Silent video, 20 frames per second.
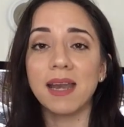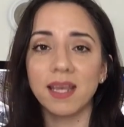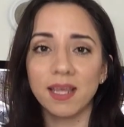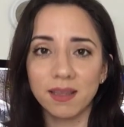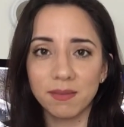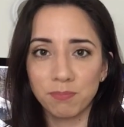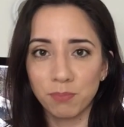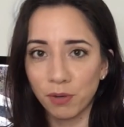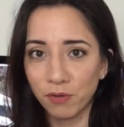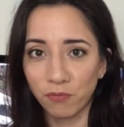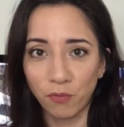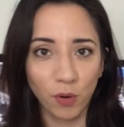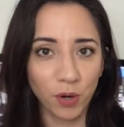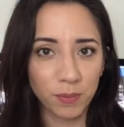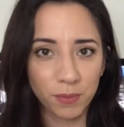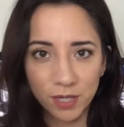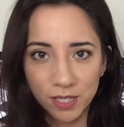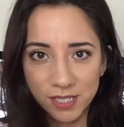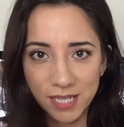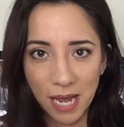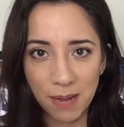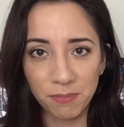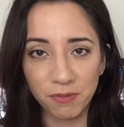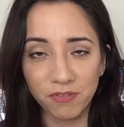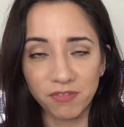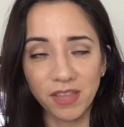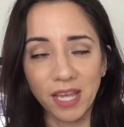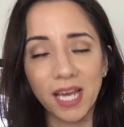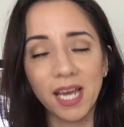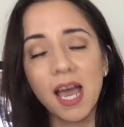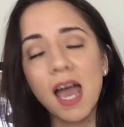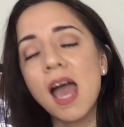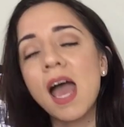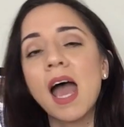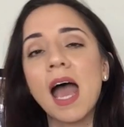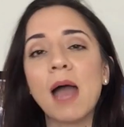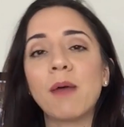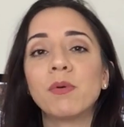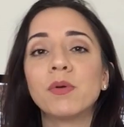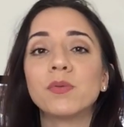any performer type of thing,
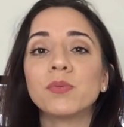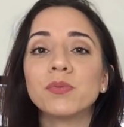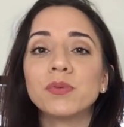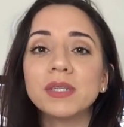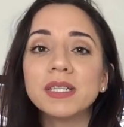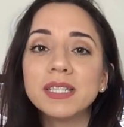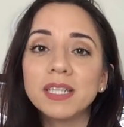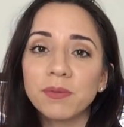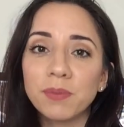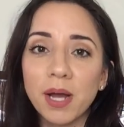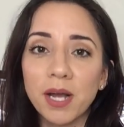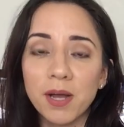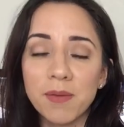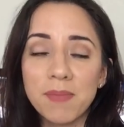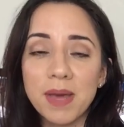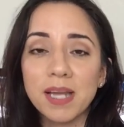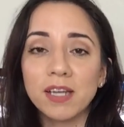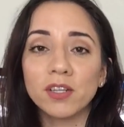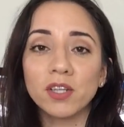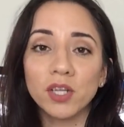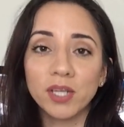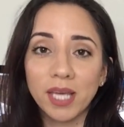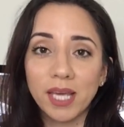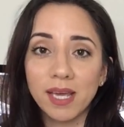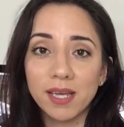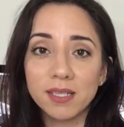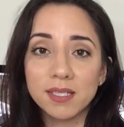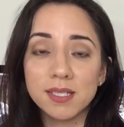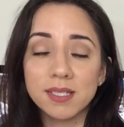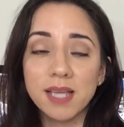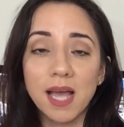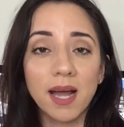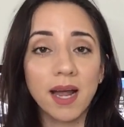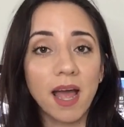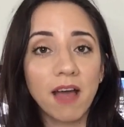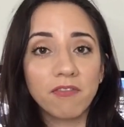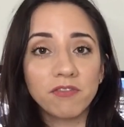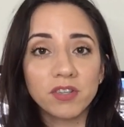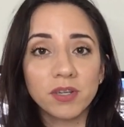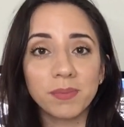I would really recommend looking into
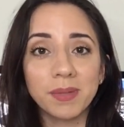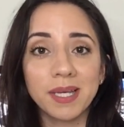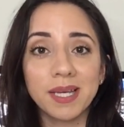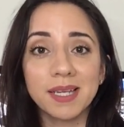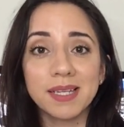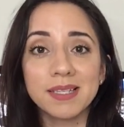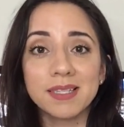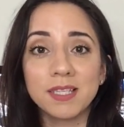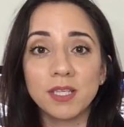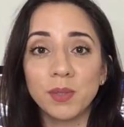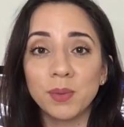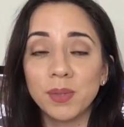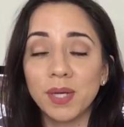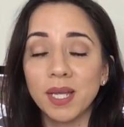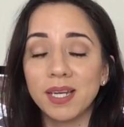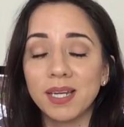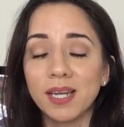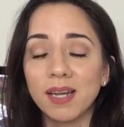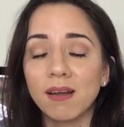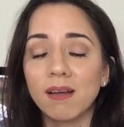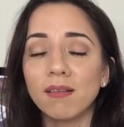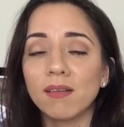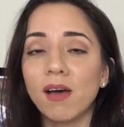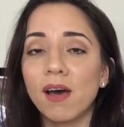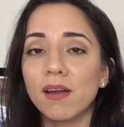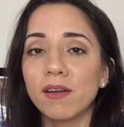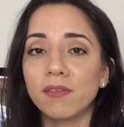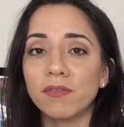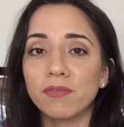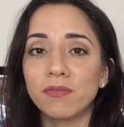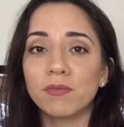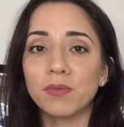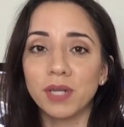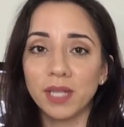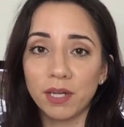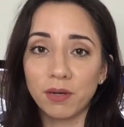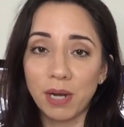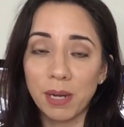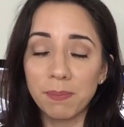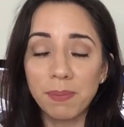SAG-AFTRA because you can get a lot of
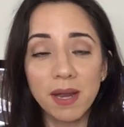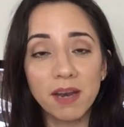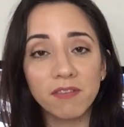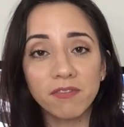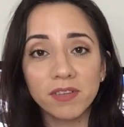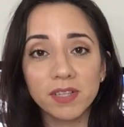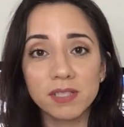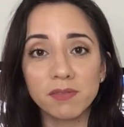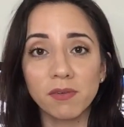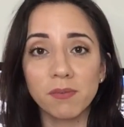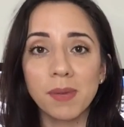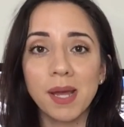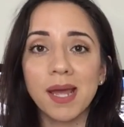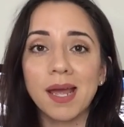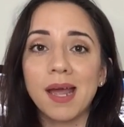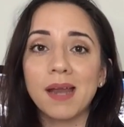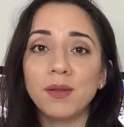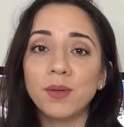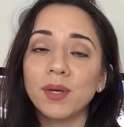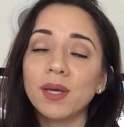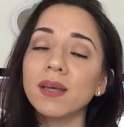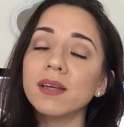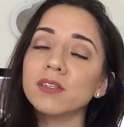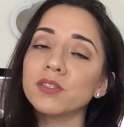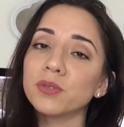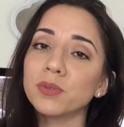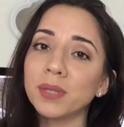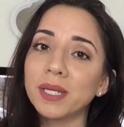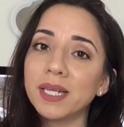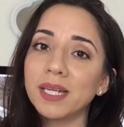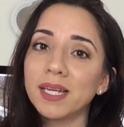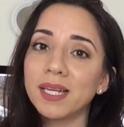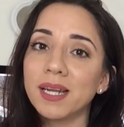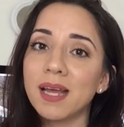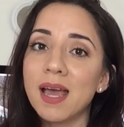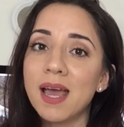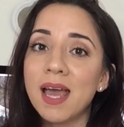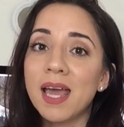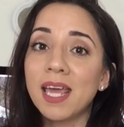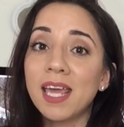really great benefits from it and you can get treated
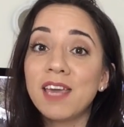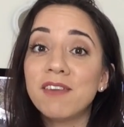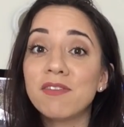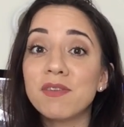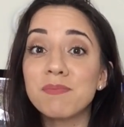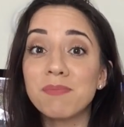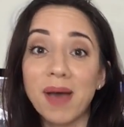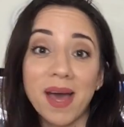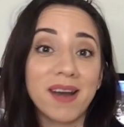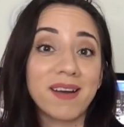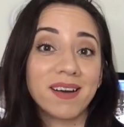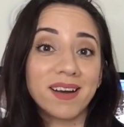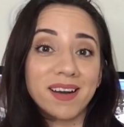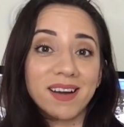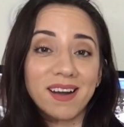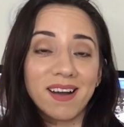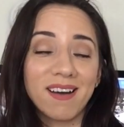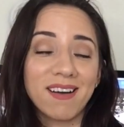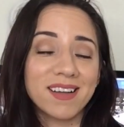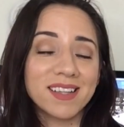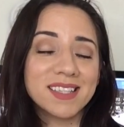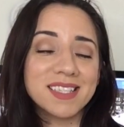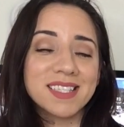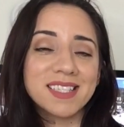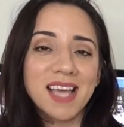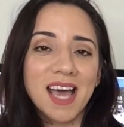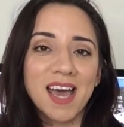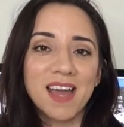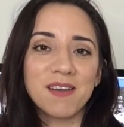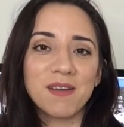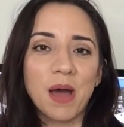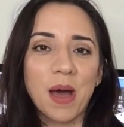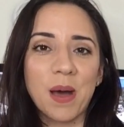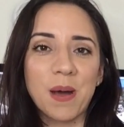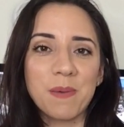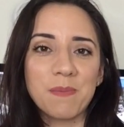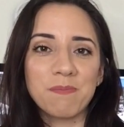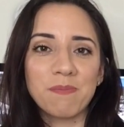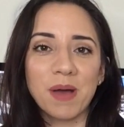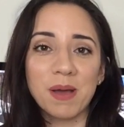even better on set
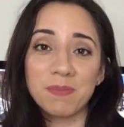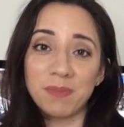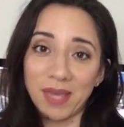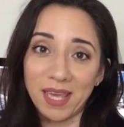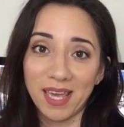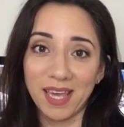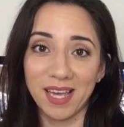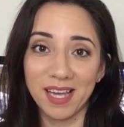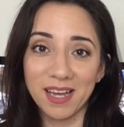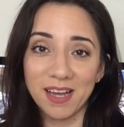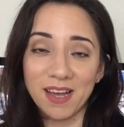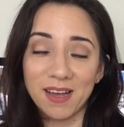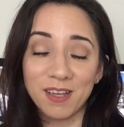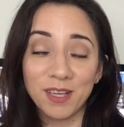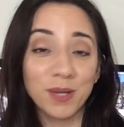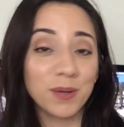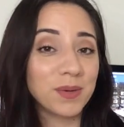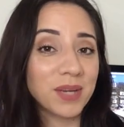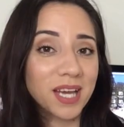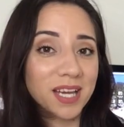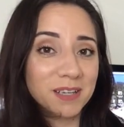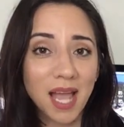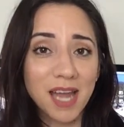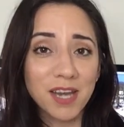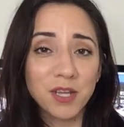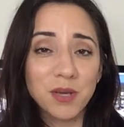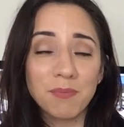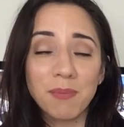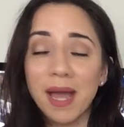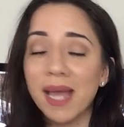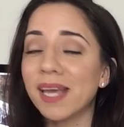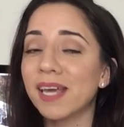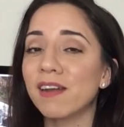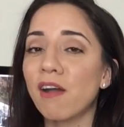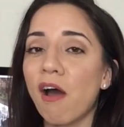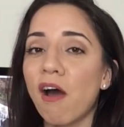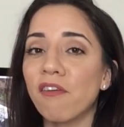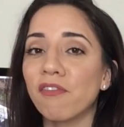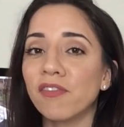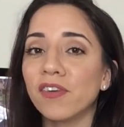um, by being union. And you might get
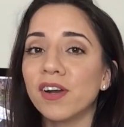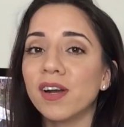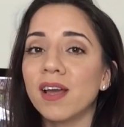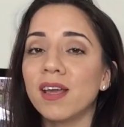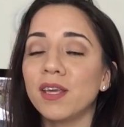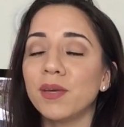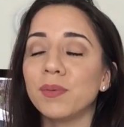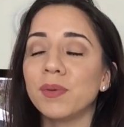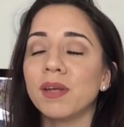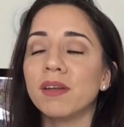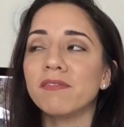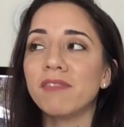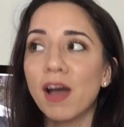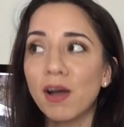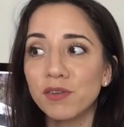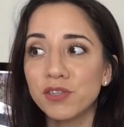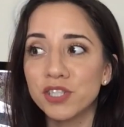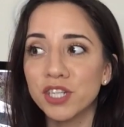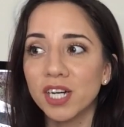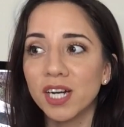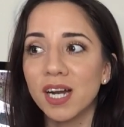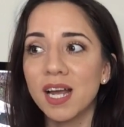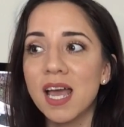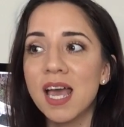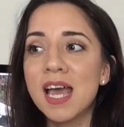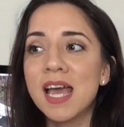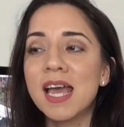offered a union voucher